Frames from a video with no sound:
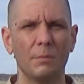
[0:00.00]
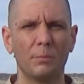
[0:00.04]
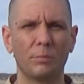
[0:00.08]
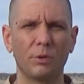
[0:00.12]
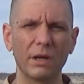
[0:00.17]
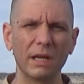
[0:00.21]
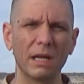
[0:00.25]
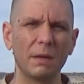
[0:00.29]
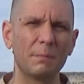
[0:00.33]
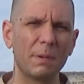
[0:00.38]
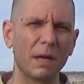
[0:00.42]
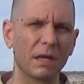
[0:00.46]

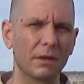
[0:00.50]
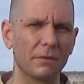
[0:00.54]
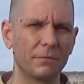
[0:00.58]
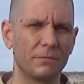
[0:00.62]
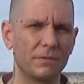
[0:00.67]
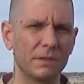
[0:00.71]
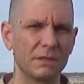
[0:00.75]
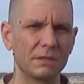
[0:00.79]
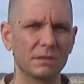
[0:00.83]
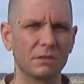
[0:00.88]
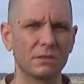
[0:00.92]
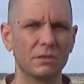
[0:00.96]
bring about a
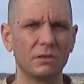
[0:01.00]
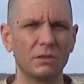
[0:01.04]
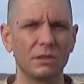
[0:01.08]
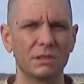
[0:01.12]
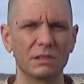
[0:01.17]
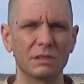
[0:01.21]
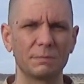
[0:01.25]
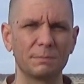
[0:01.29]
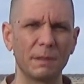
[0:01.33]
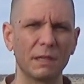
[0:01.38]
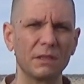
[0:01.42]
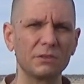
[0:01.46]
physical and
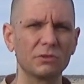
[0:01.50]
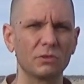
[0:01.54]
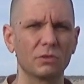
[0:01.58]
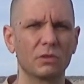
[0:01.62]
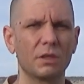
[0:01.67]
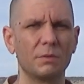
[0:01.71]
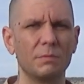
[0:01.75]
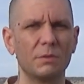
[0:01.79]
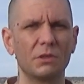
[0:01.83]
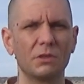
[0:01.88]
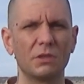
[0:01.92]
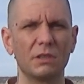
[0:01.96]
spiritual
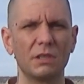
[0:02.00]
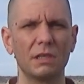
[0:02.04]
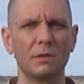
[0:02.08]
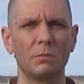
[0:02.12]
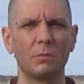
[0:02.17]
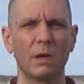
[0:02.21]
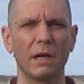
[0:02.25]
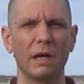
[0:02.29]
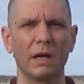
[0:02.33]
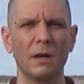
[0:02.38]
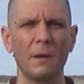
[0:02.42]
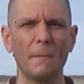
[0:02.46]
community
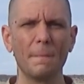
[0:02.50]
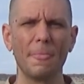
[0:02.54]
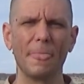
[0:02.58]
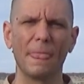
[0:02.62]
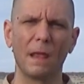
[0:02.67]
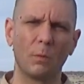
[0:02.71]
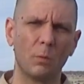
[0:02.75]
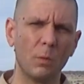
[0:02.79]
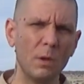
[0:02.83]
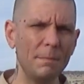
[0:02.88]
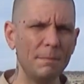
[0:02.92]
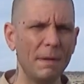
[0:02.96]
where
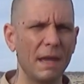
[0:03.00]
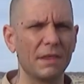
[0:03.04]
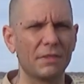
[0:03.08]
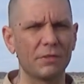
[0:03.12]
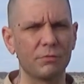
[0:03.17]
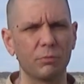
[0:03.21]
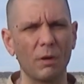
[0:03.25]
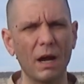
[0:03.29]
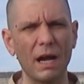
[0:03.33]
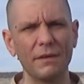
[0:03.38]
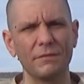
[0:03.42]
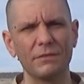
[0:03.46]
we may
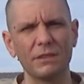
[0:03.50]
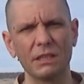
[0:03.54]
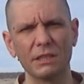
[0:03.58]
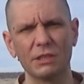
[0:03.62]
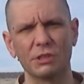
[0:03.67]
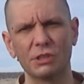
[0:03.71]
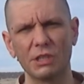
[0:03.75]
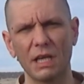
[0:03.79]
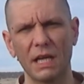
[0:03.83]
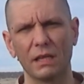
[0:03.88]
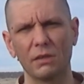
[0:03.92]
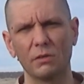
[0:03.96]
thrive in the
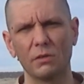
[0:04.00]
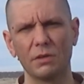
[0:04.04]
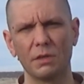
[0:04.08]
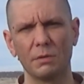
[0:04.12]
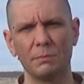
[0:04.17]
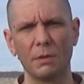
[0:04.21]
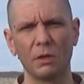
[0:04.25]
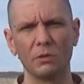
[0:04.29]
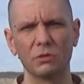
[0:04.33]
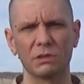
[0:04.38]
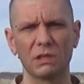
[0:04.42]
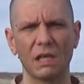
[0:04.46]
shadow of the
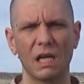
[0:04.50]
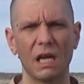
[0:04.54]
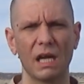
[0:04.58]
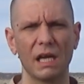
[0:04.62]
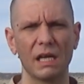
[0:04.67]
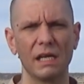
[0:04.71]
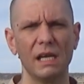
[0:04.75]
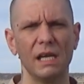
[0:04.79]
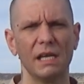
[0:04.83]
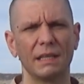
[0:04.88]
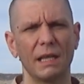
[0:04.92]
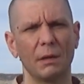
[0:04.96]
Most
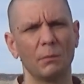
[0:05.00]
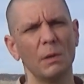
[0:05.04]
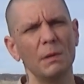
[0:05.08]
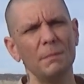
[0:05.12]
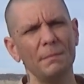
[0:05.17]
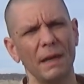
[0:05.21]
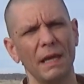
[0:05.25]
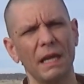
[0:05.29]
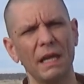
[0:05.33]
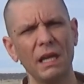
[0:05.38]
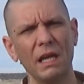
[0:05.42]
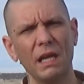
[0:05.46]
High, that we
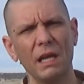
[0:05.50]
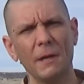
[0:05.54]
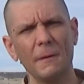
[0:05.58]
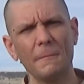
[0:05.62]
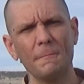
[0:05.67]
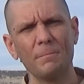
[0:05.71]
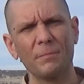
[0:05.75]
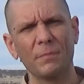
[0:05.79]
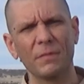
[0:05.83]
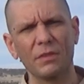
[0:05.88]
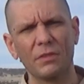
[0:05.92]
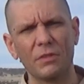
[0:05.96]
may
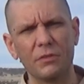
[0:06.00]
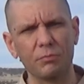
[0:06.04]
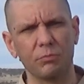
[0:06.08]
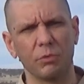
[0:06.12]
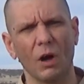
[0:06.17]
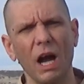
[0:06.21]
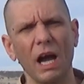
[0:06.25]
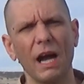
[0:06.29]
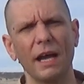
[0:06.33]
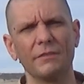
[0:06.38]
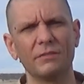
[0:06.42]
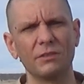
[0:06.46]

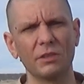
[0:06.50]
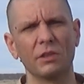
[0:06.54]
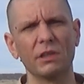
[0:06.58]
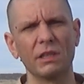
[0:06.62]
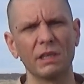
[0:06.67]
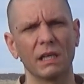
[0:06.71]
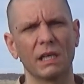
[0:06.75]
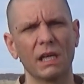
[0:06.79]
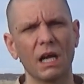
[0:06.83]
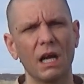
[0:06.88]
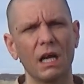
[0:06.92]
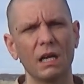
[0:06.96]
thrive during
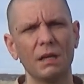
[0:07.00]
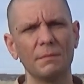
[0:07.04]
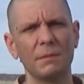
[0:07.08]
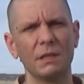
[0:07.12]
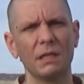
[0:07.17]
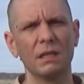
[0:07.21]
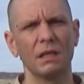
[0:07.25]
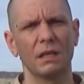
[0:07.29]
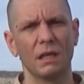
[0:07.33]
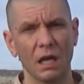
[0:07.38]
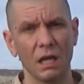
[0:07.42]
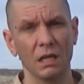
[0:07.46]
the
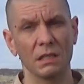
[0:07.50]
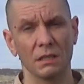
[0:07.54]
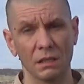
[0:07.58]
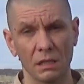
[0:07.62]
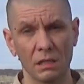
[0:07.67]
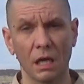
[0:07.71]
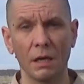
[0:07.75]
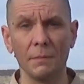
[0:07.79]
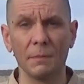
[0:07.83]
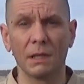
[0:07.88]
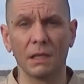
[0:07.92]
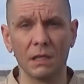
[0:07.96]
coming
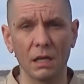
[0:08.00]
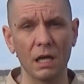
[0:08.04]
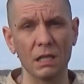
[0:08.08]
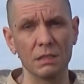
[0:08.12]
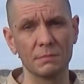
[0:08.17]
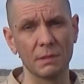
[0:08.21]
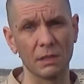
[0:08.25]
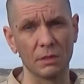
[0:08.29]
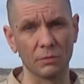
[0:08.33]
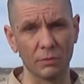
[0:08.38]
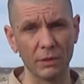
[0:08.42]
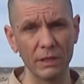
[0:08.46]

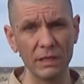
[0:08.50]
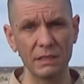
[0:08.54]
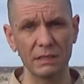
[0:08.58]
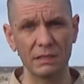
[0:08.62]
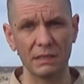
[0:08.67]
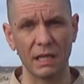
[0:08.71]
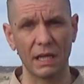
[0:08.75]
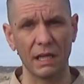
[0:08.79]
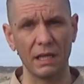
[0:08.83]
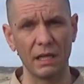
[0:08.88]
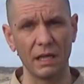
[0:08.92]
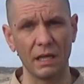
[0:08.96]
cosmic
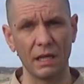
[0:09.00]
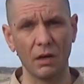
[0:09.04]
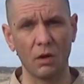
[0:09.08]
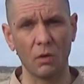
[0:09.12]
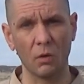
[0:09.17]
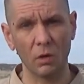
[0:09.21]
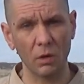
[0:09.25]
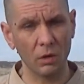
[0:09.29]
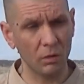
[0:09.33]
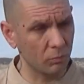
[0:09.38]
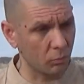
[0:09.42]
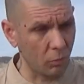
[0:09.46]
reset
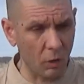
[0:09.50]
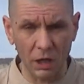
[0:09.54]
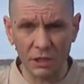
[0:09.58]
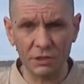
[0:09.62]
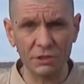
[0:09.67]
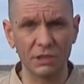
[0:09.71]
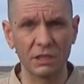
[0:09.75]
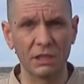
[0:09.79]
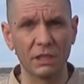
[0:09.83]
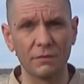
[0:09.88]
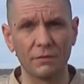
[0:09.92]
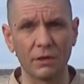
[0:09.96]
or
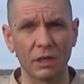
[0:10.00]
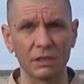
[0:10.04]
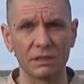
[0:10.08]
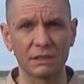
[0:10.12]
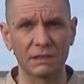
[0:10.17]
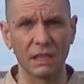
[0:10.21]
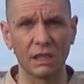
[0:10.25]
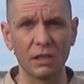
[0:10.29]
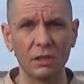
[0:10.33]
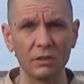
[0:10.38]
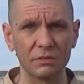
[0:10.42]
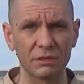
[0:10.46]
washing of
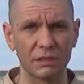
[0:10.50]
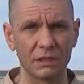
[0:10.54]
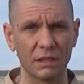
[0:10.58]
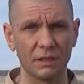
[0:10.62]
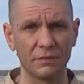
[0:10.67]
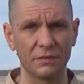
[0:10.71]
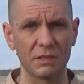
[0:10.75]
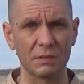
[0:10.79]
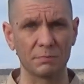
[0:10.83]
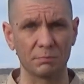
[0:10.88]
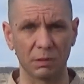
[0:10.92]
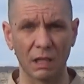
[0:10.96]
ourselves and
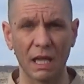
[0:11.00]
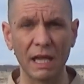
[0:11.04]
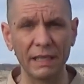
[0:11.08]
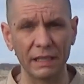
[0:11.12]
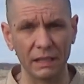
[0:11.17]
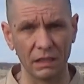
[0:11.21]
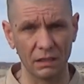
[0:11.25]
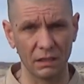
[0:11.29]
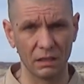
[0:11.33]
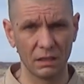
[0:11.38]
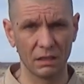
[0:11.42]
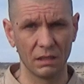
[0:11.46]
of this
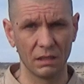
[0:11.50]
planet.